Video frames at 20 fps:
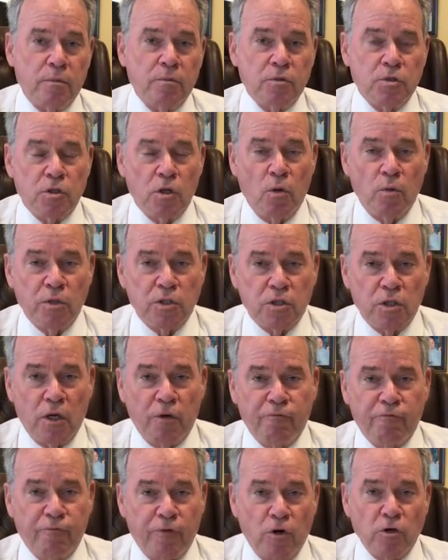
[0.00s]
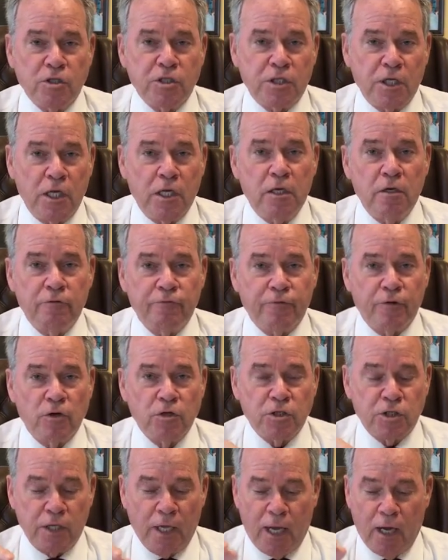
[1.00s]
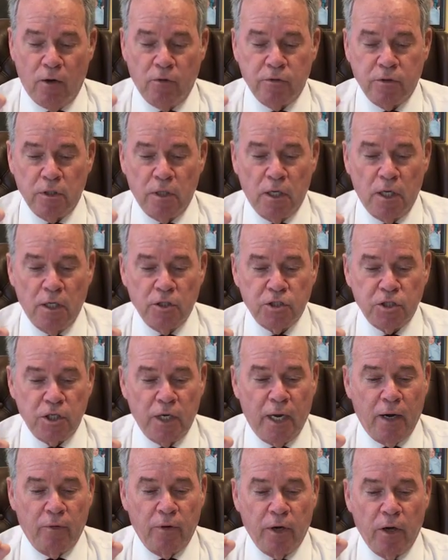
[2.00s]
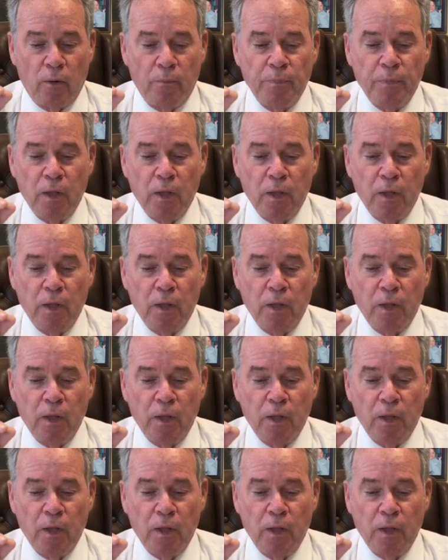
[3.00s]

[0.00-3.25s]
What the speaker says: So it's a first in, first out scenario.